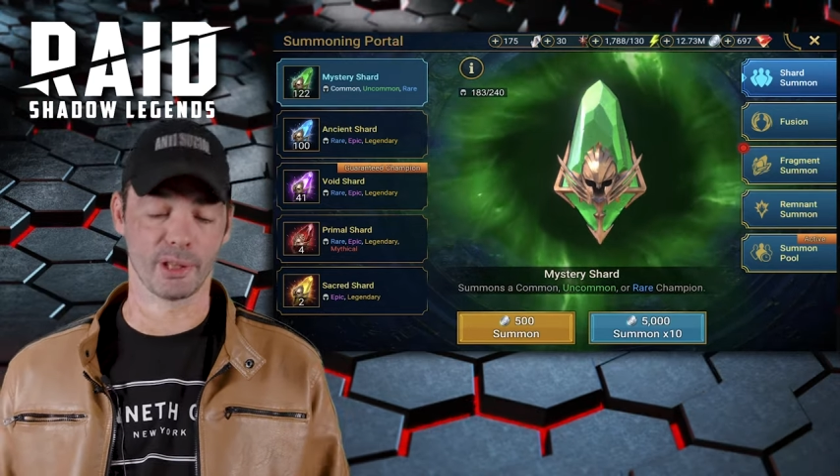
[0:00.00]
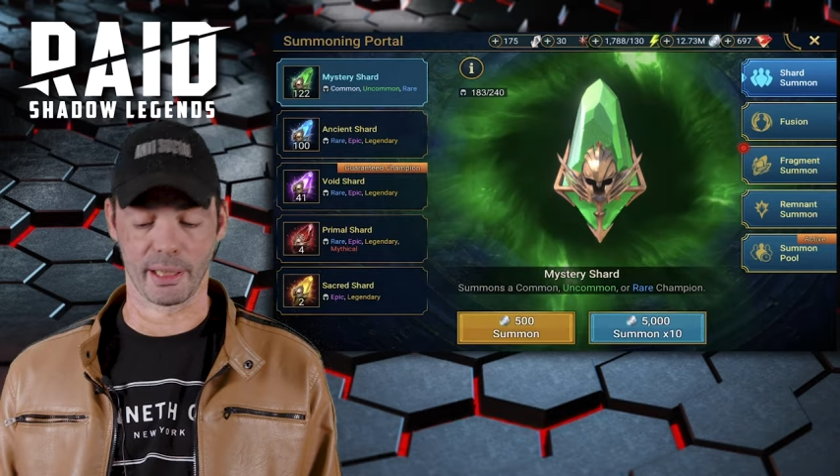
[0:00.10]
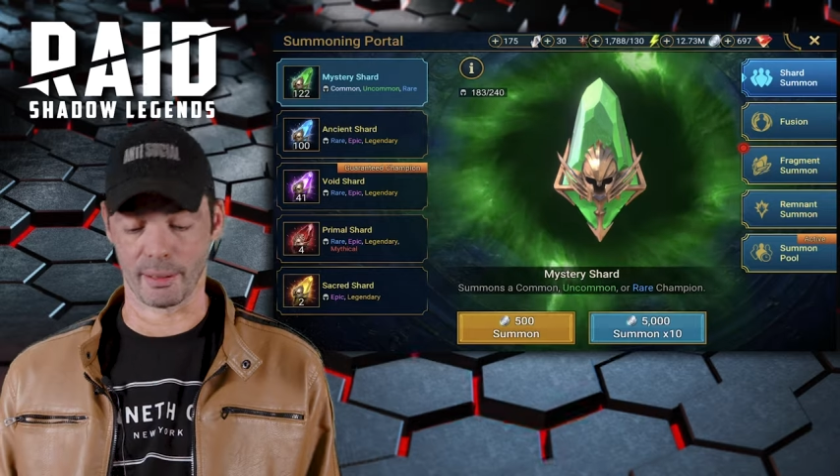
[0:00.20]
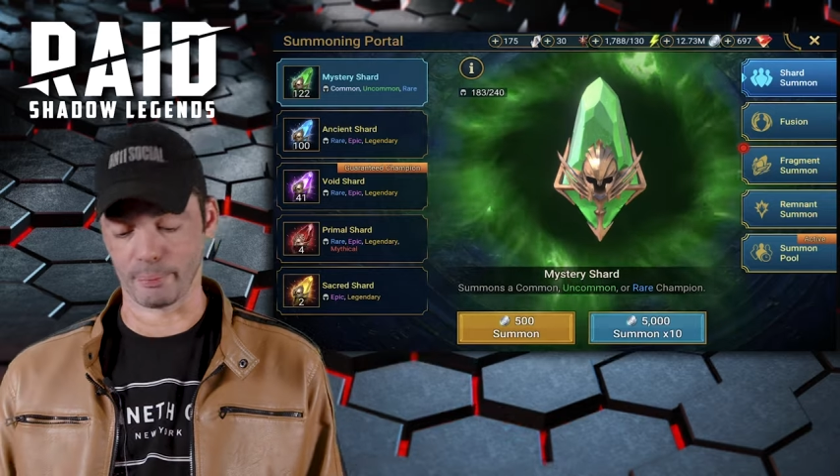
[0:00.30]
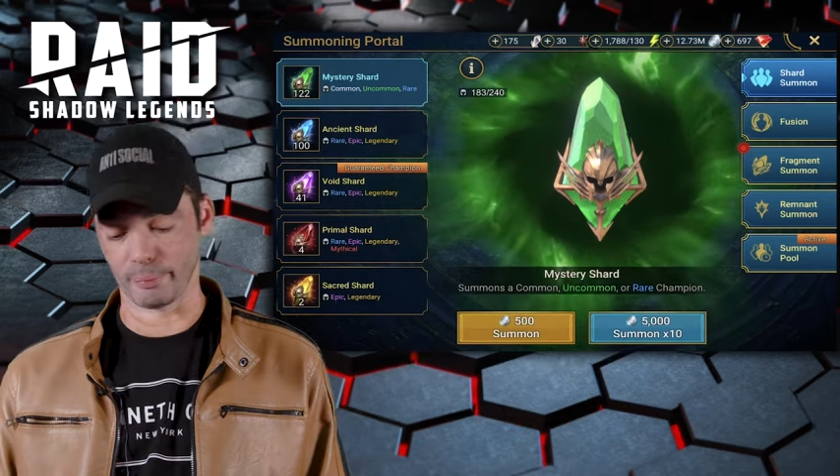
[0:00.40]

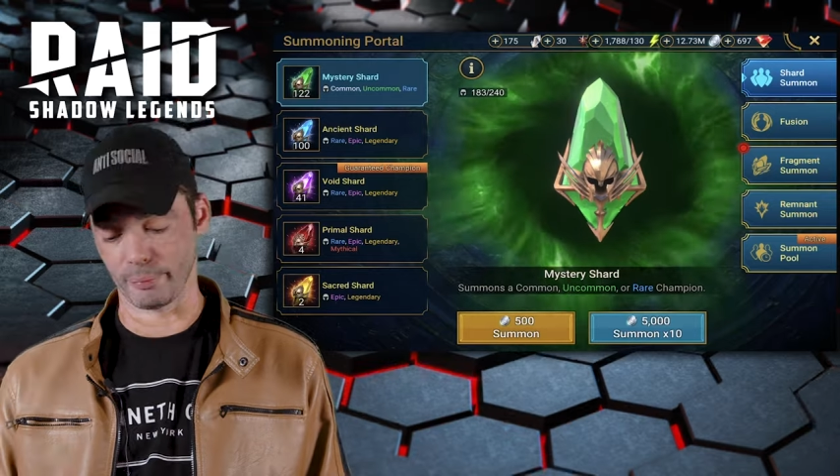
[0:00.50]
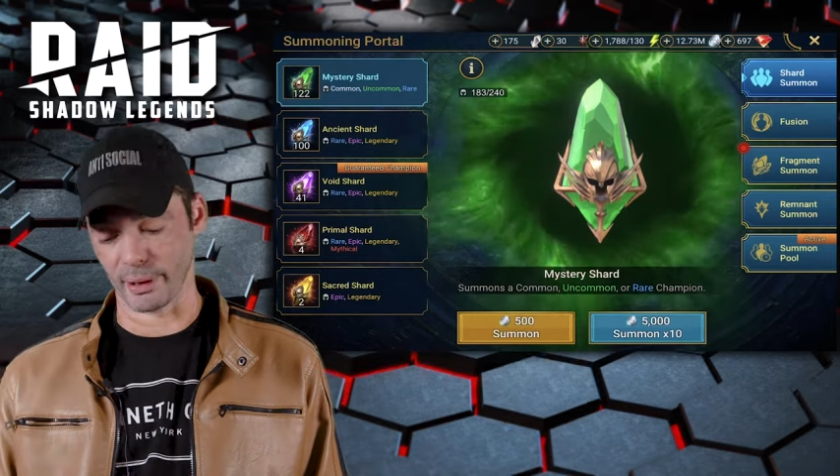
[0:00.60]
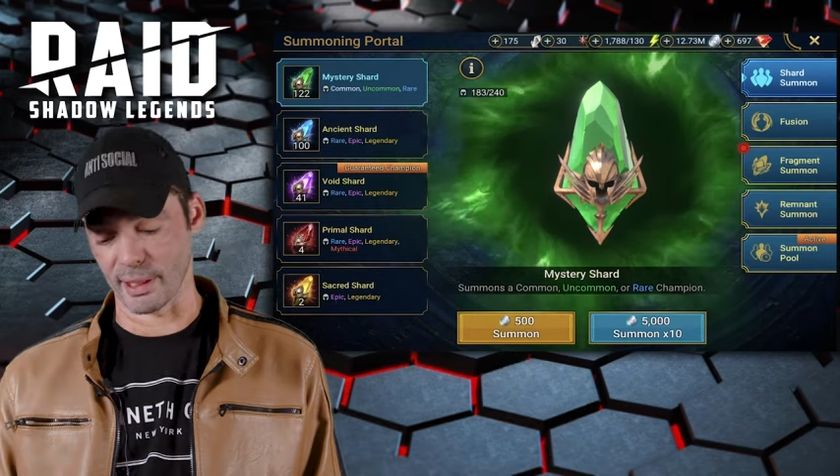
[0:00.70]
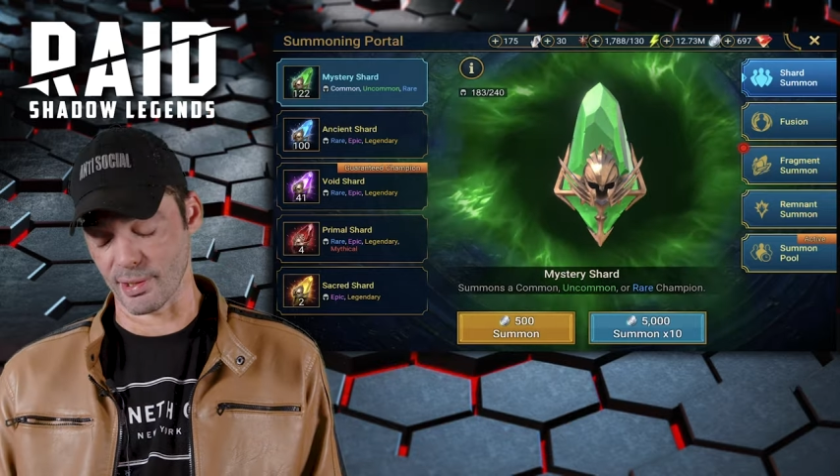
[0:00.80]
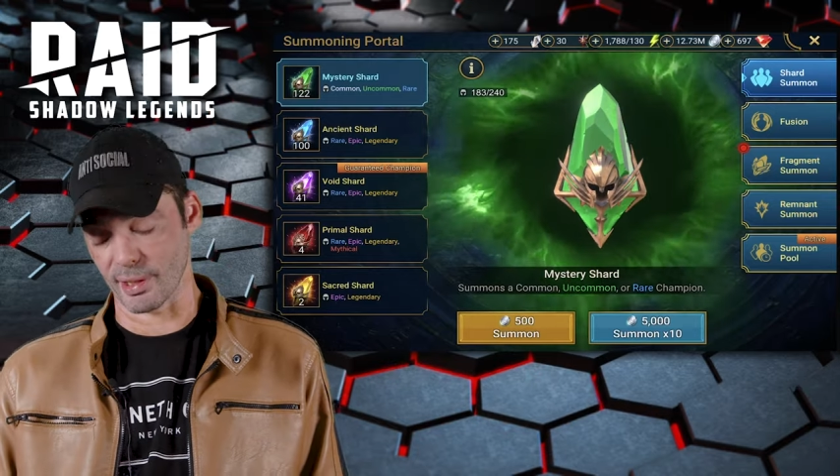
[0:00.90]
Okay,
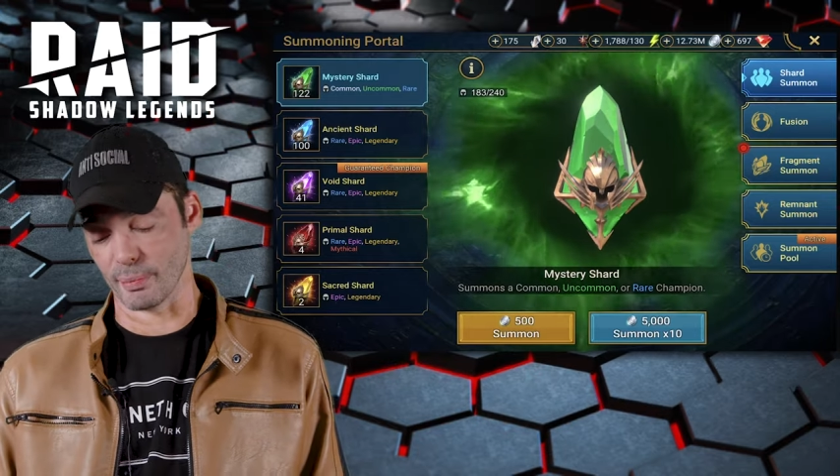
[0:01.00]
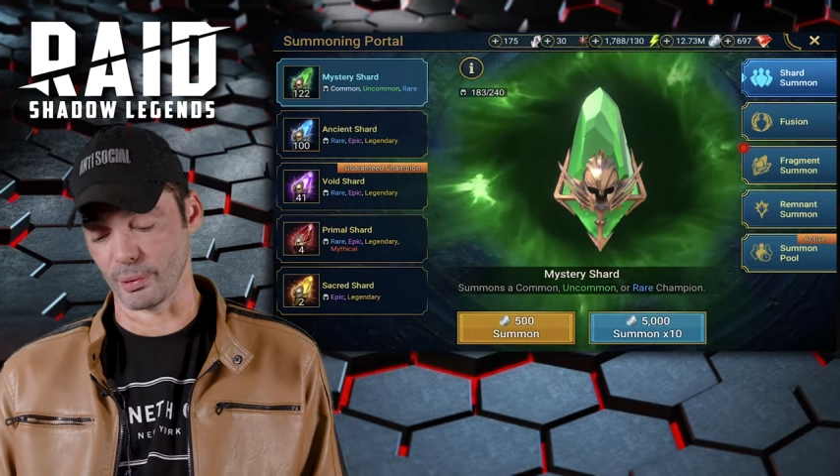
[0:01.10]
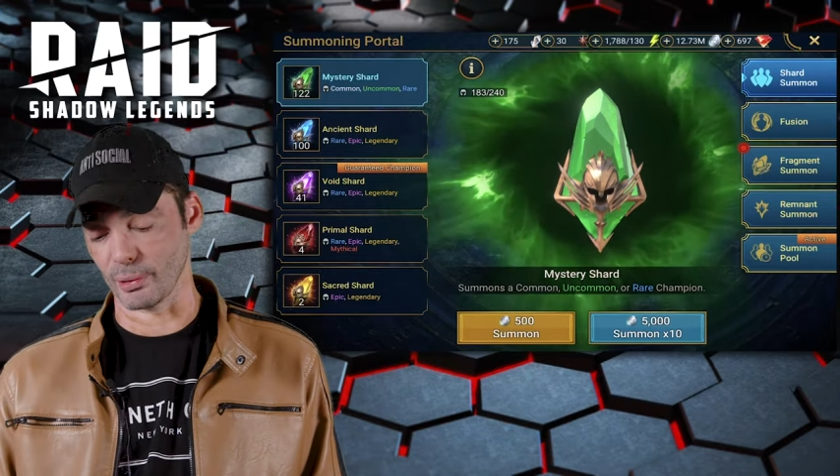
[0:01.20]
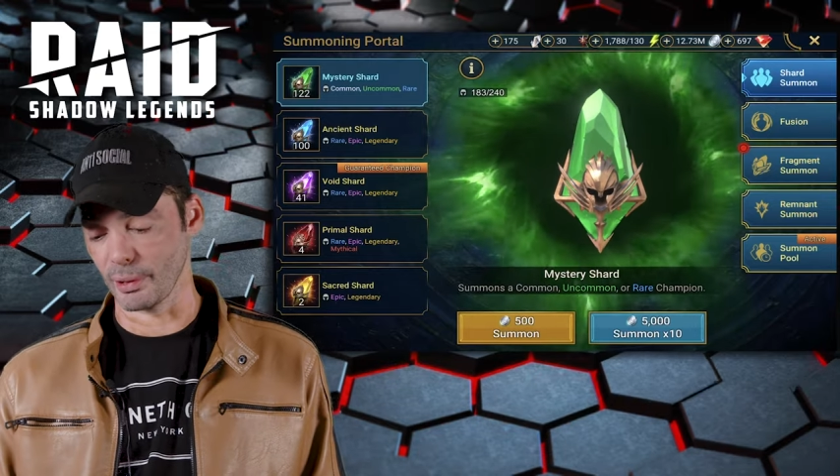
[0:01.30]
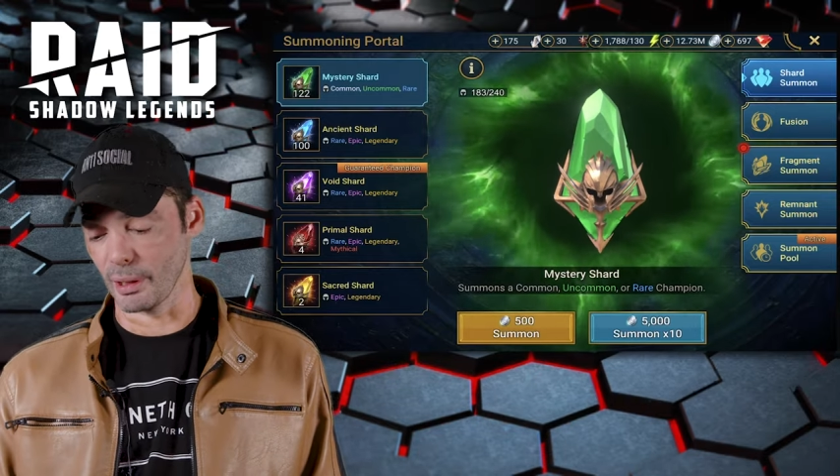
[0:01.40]
plain
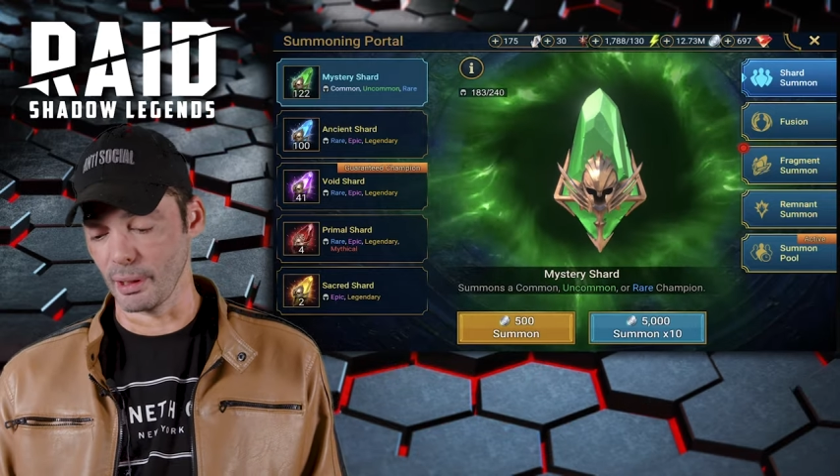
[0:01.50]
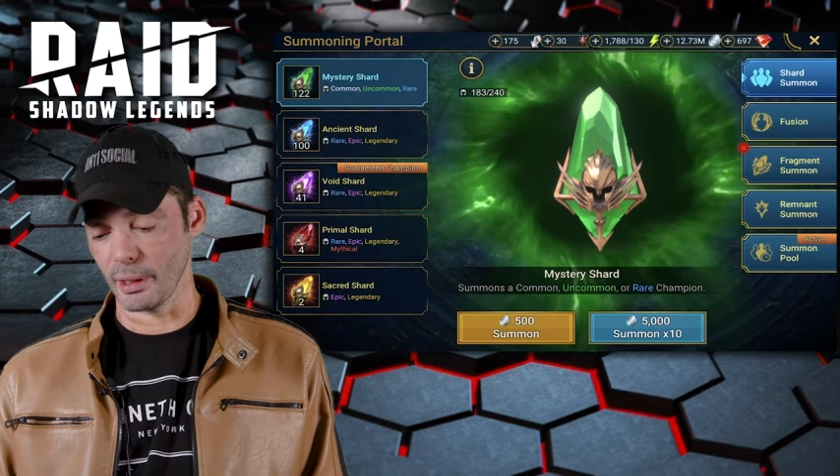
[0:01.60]
simple.